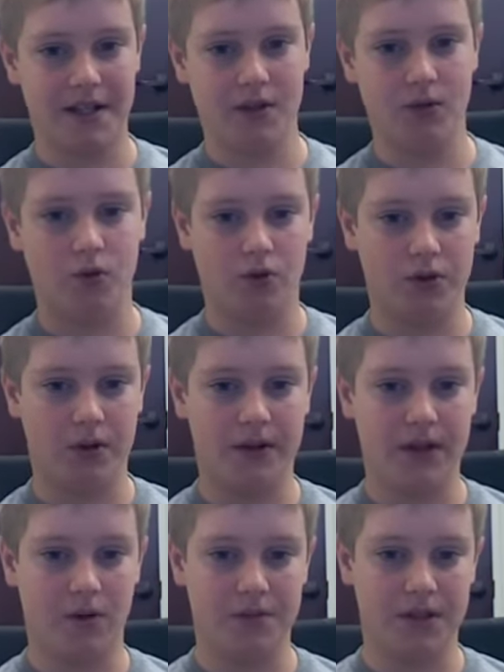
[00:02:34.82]
school
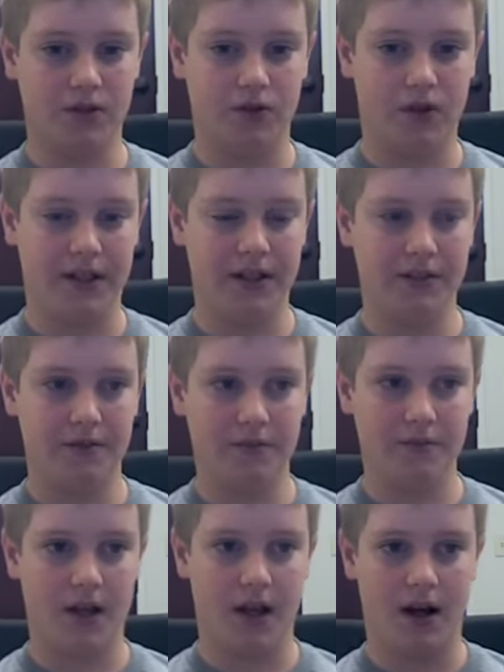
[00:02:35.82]
doing homeschooling.
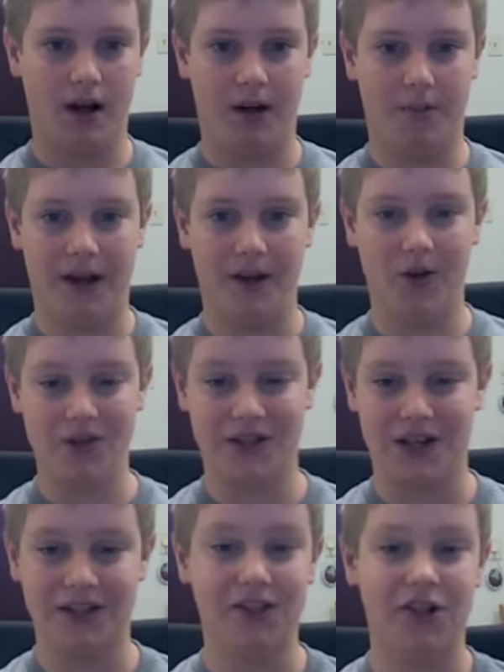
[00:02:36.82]
Um, my goal is
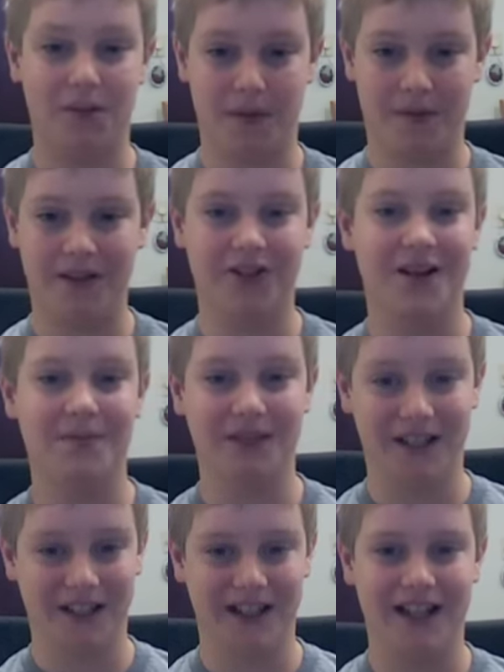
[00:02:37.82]
also jump on my
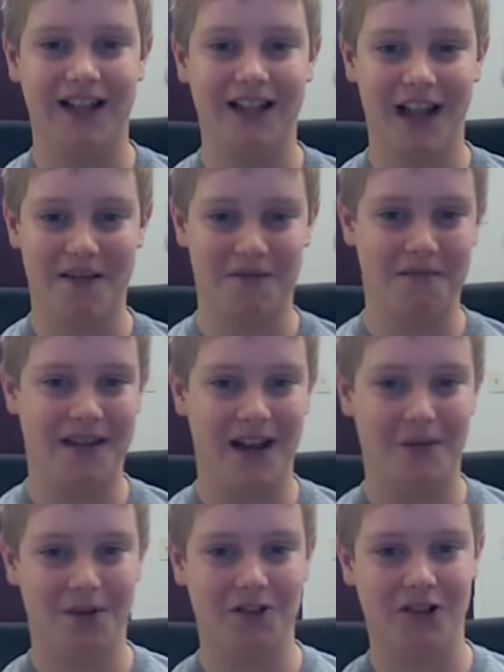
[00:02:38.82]
trampoline again. I haven't been
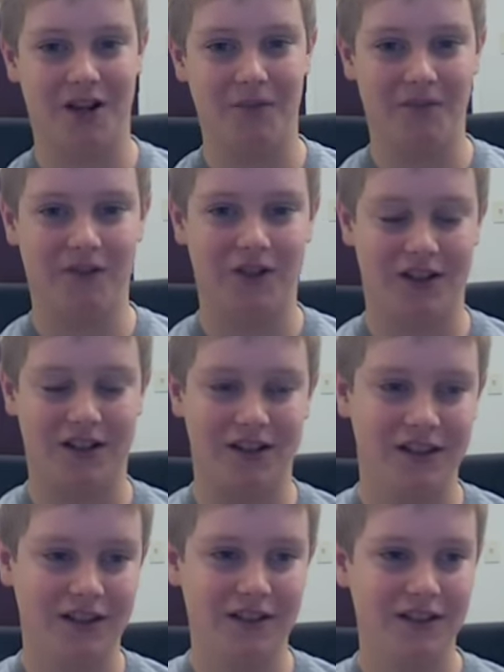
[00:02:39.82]
able to jump for
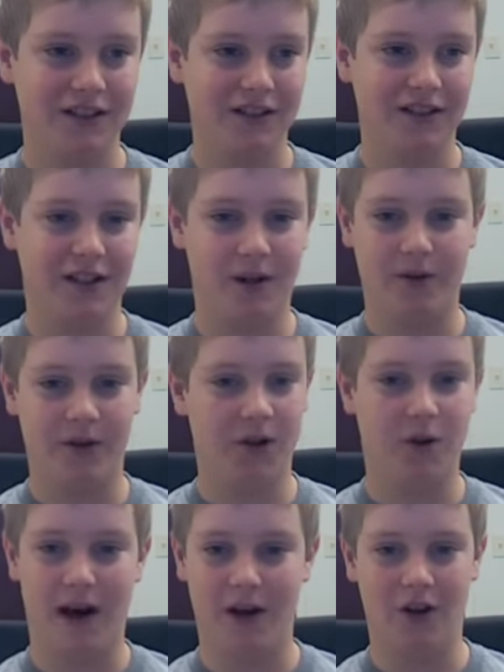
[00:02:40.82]
I don't even
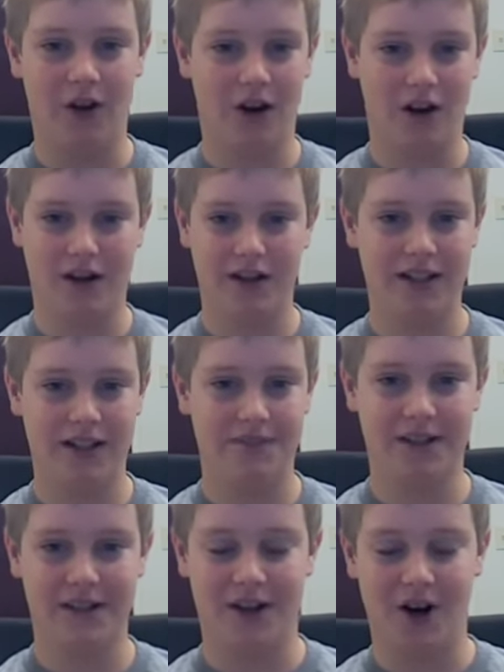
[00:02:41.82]
know how long. It's
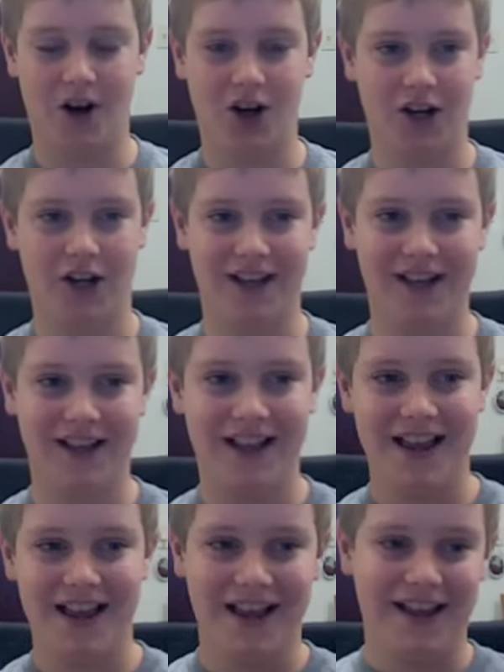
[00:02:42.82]
been hard.
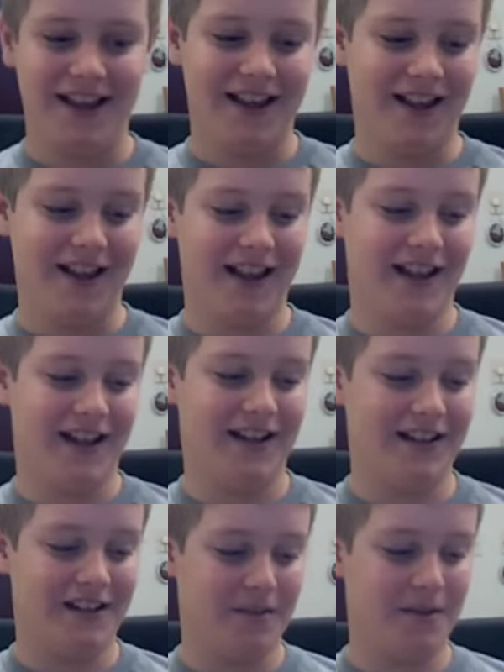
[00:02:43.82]

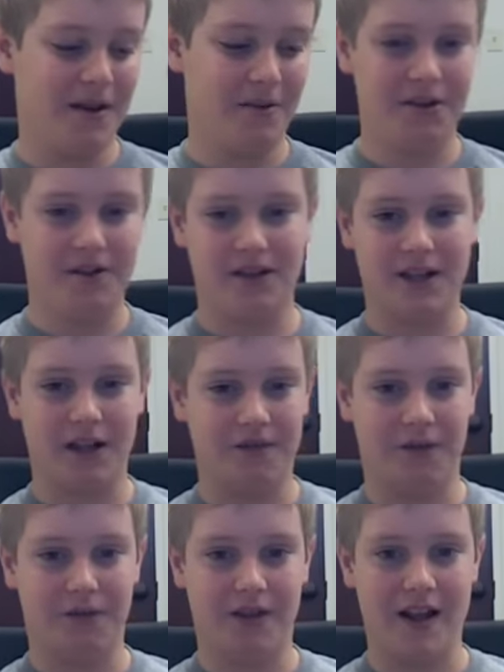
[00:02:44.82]
And to be able to do
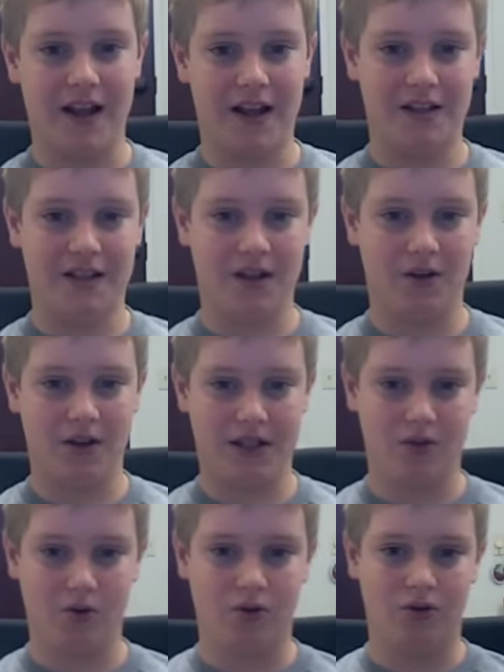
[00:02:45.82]
stuff with friends, go to
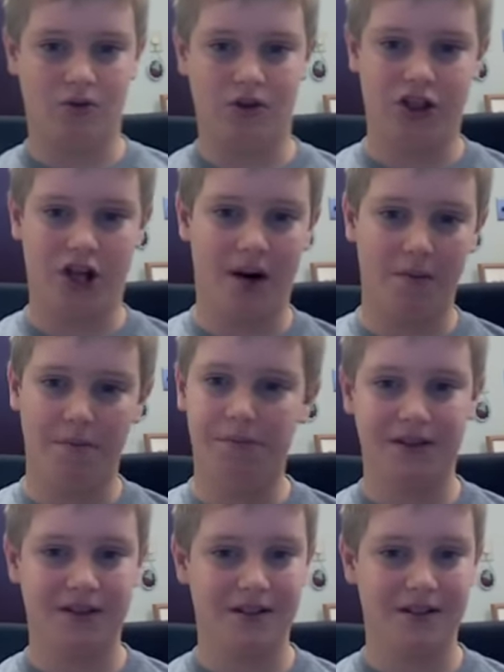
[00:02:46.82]
school, jump,